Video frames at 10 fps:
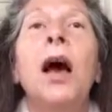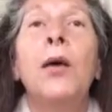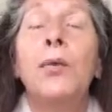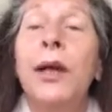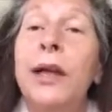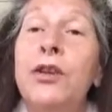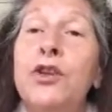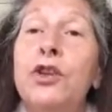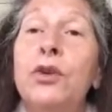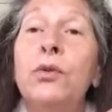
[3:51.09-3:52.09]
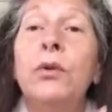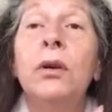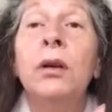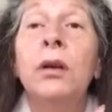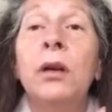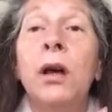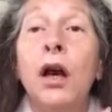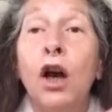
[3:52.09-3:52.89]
I went into a